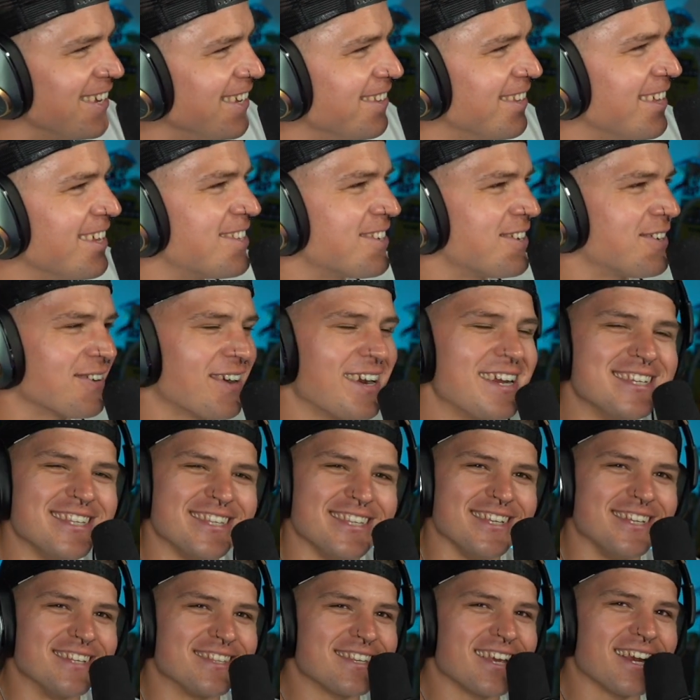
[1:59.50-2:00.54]
That's crazy.
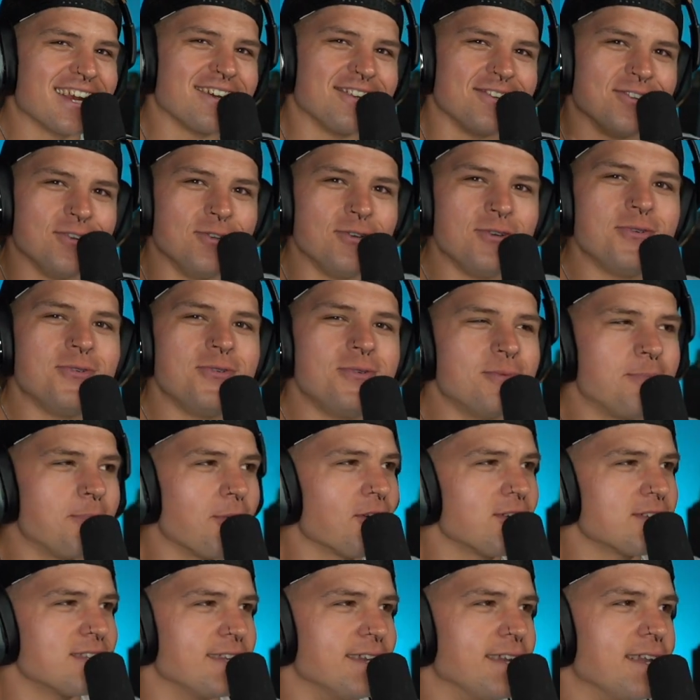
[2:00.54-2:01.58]
It's like a new person.